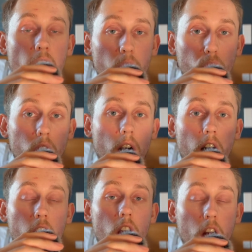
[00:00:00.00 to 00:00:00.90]
effort,
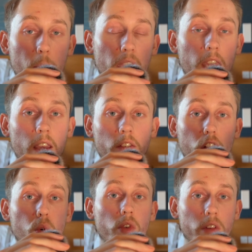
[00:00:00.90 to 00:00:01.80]
higher RPE, is
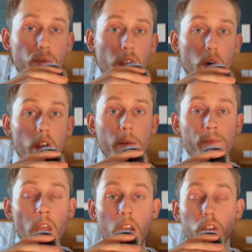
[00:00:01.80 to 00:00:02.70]
closer to failure.
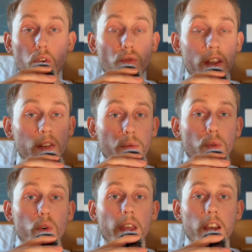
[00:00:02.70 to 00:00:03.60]
The reason
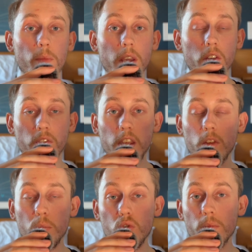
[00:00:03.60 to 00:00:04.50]
for that is because
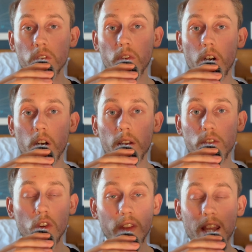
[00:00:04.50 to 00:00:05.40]
these movements are
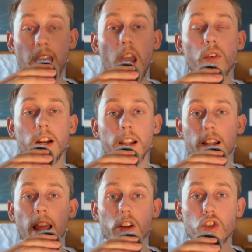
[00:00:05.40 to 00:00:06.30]
just inherently
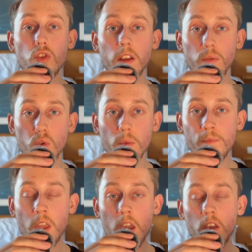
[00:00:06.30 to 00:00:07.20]
less stressful.
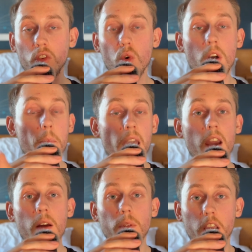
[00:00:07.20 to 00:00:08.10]
So
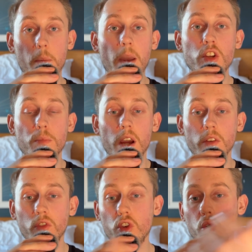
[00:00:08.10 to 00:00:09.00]
compare like a bench
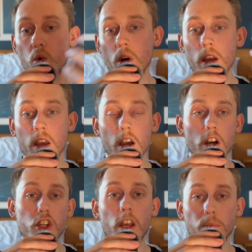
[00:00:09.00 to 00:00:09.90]
press to
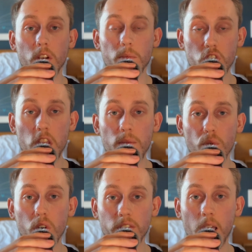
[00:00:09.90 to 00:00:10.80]
a chest press machine,
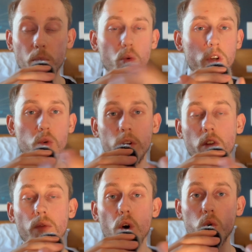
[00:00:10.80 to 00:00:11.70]
for example. Which one
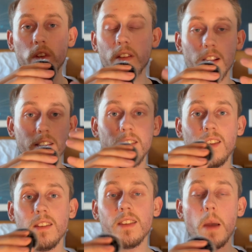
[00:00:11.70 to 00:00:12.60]
of those is like
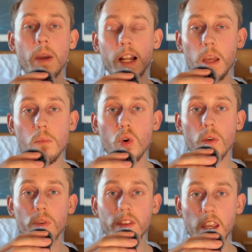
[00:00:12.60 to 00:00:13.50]
systemically more
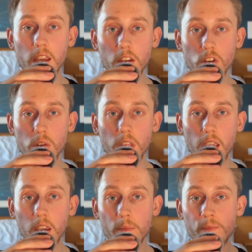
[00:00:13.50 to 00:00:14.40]
fatiguing, do you
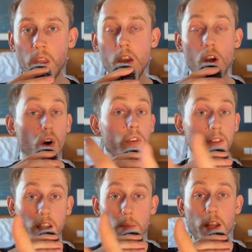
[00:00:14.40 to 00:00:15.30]
think?
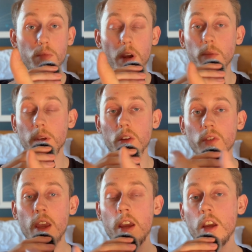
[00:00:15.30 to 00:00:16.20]
Obviously the bench press,
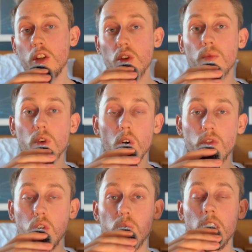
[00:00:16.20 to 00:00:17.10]
because you've got
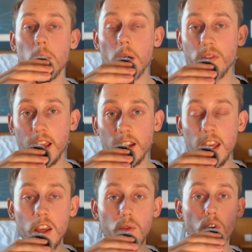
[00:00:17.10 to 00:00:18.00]
to think about
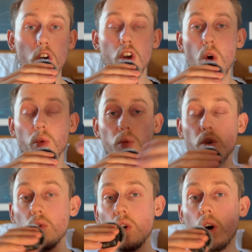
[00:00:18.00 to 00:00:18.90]
technique, you've got to go
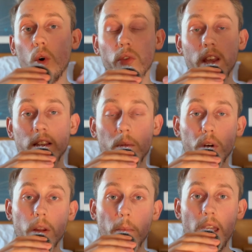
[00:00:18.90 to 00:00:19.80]
through your whole setup
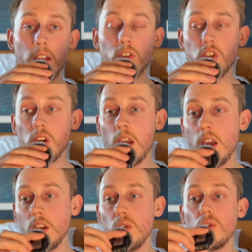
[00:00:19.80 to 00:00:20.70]
on the bench,
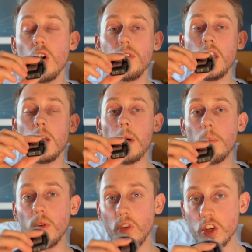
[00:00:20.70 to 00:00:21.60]
you've got to think
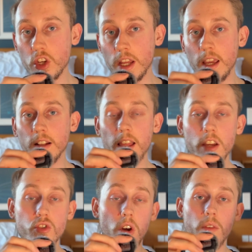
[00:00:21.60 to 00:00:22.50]
about positioning,
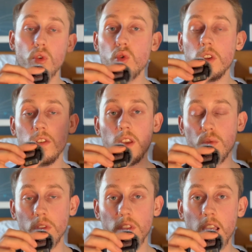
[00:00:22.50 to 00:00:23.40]
leg drive, all these
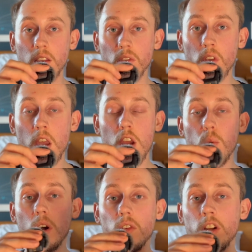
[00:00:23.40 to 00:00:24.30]
different things.
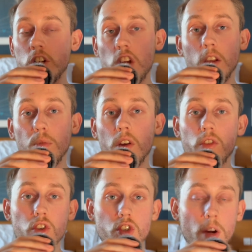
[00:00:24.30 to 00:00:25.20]
Whereas on a chest press,
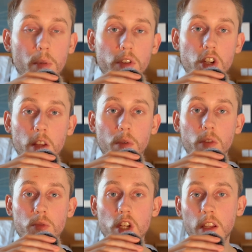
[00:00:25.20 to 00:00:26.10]
you just jump on the chest
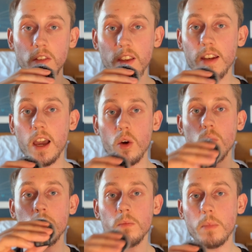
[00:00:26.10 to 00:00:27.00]
press machine, sit
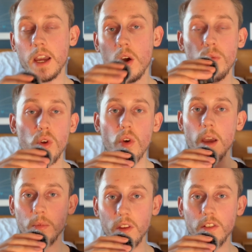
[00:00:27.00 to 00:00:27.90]
down, bang out a few
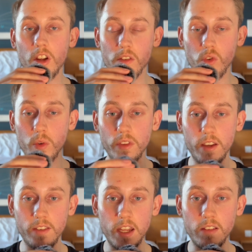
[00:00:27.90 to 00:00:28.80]
reps and done. So it's
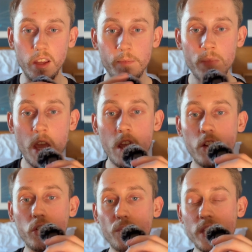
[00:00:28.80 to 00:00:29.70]
nice and easy.
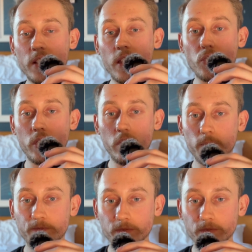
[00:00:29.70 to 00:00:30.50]
So for the accessories,